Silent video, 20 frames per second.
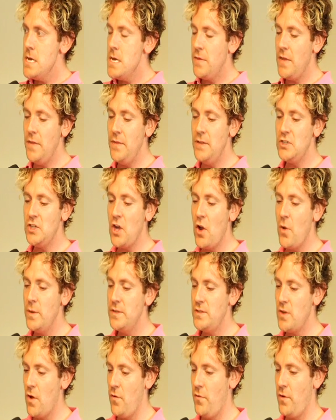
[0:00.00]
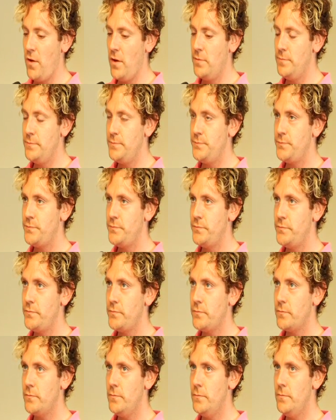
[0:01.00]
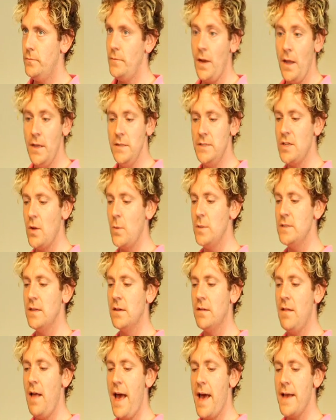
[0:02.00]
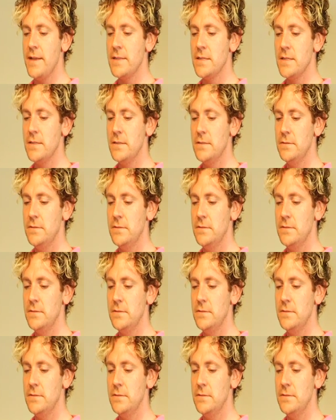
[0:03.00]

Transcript: Then the show was over, and so was the class.